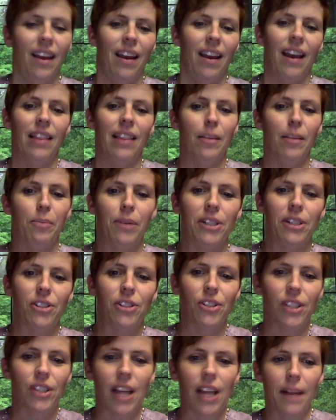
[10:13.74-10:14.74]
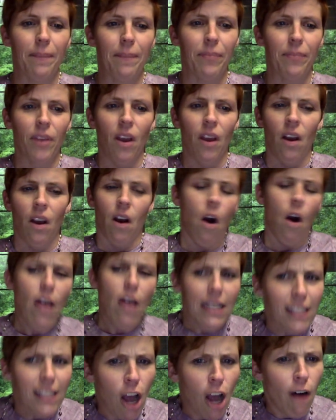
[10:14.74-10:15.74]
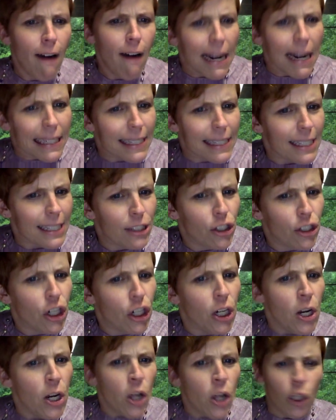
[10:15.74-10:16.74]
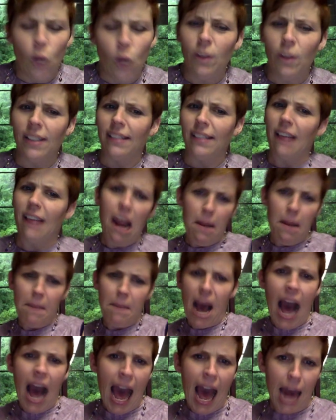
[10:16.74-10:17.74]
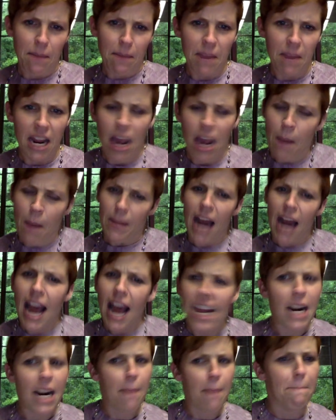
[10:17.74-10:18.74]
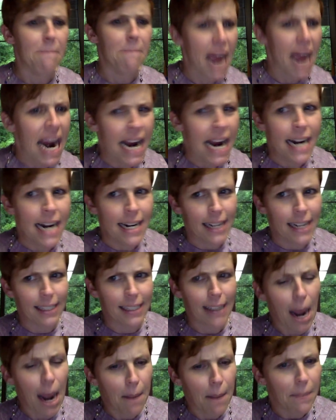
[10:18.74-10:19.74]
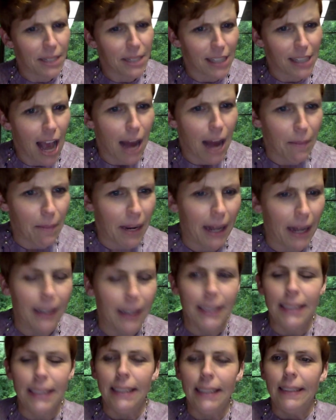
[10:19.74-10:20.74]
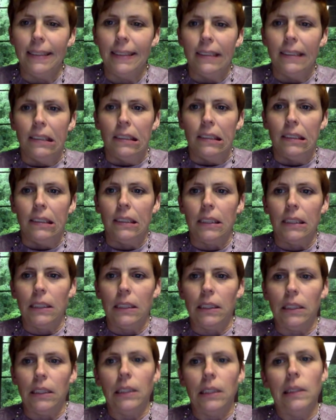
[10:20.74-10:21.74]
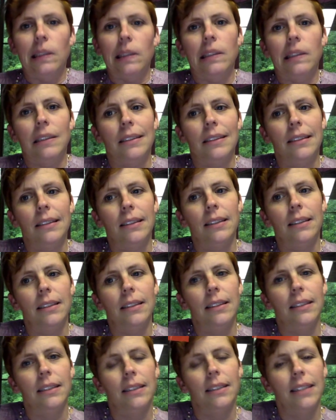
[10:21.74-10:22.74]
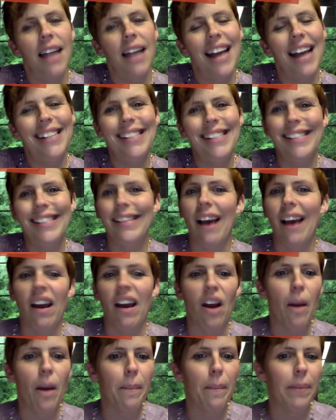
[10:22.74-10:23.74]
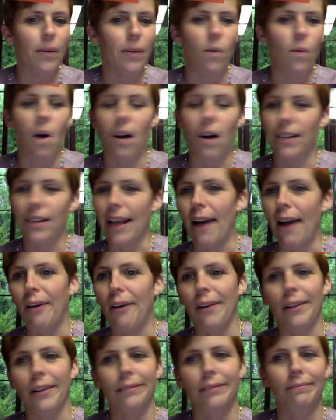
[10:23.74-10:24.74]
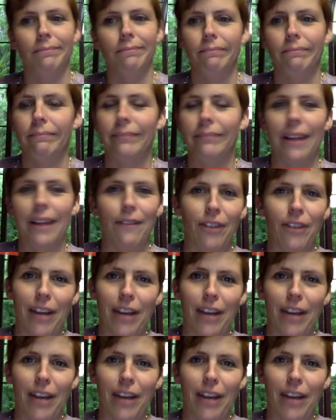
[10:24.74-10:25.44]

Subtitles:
And the preacher said, "Oh, that's all right, sister. You can stand behind me, but I need a man to stand beside me." And I just got up and walked out and never